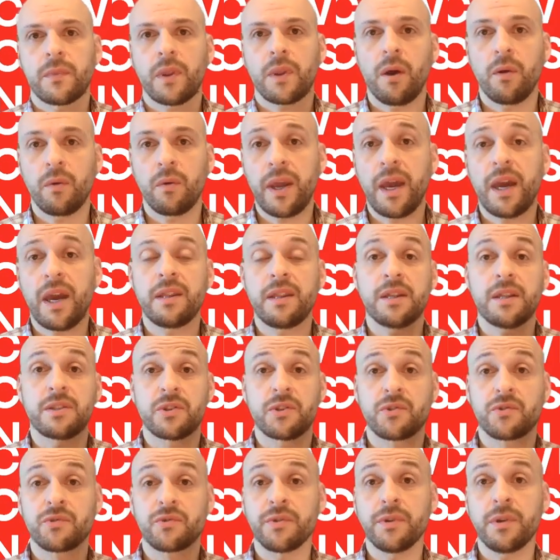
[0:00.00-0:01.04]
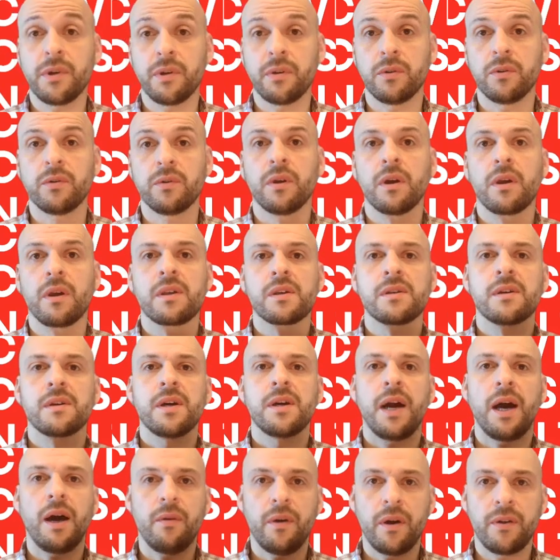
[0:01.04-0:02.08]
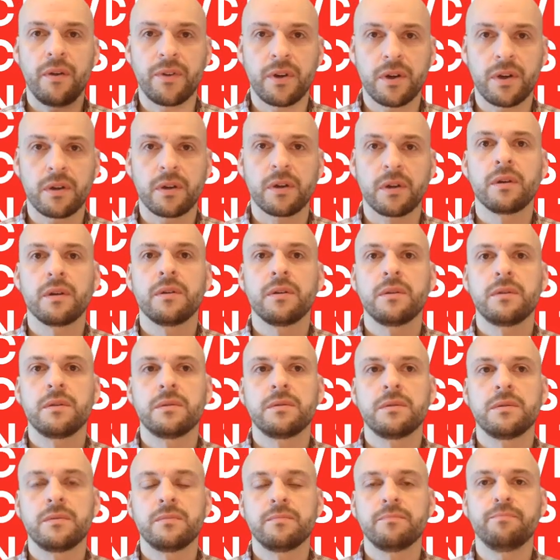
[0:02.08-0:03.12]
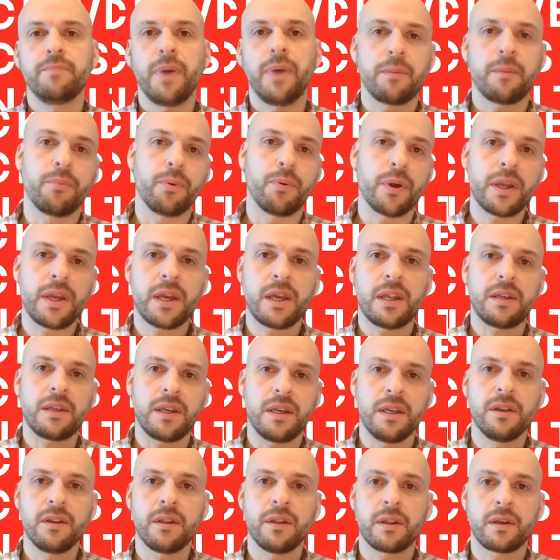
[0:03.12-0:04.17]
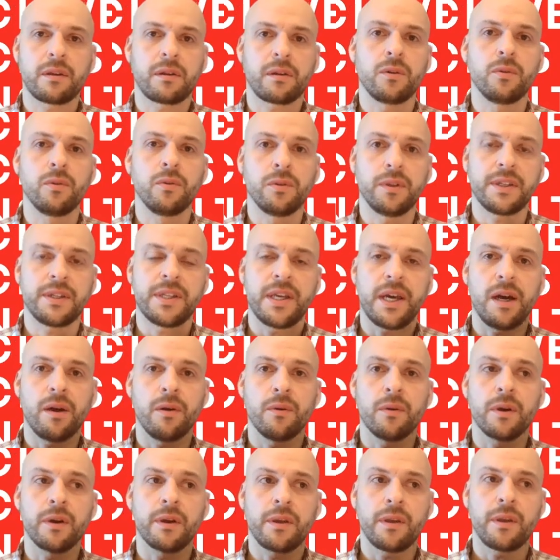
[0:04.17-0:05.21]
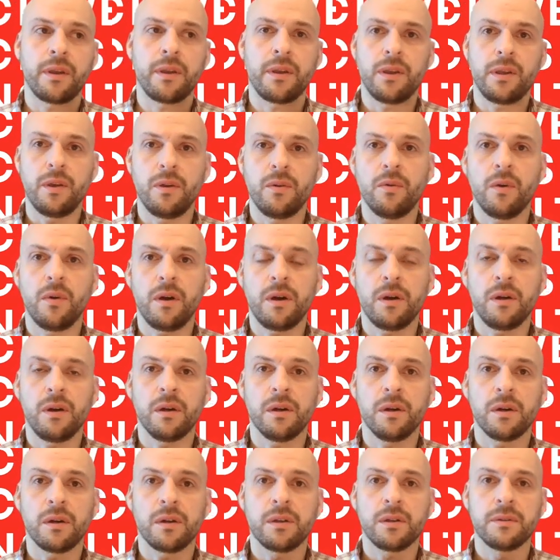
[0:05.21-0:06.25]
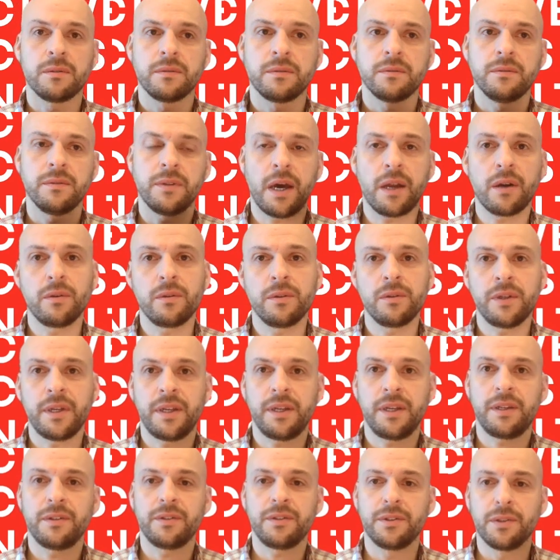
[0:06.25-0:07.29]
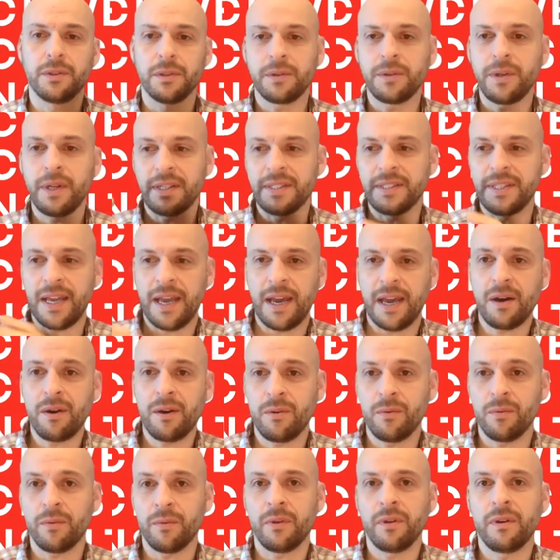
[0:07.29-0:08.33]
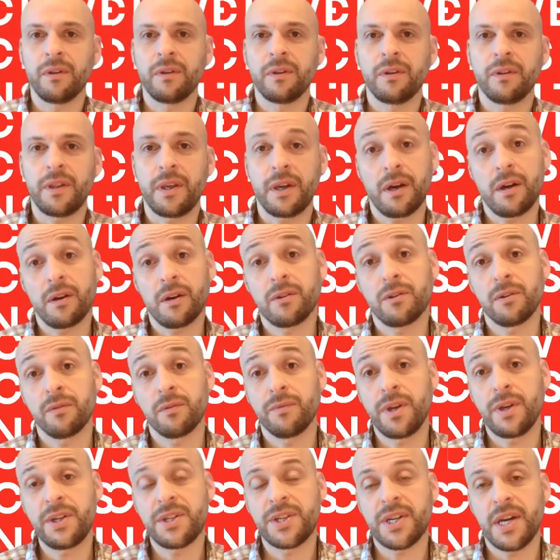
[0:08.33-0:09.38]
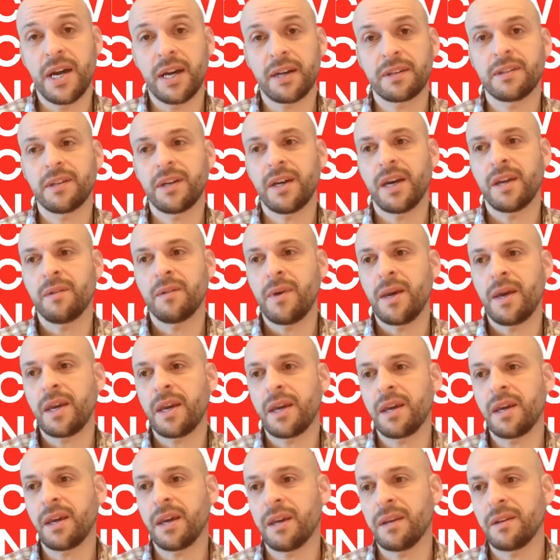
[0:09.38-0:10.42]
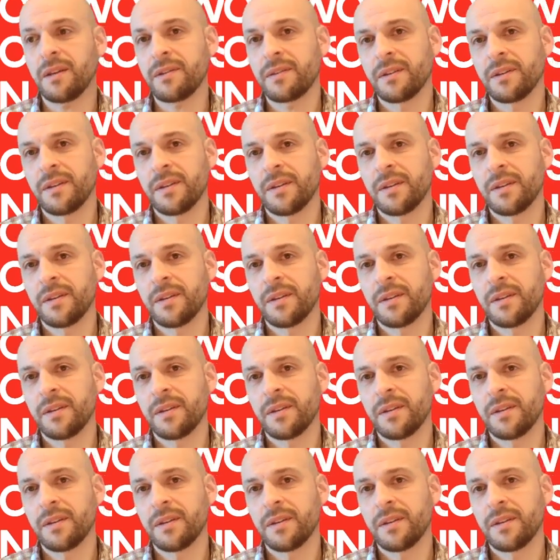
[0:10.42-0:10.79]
Okay, that's true. However, by putting it into the cooling tower, you are not only diluting down the RO reject and making it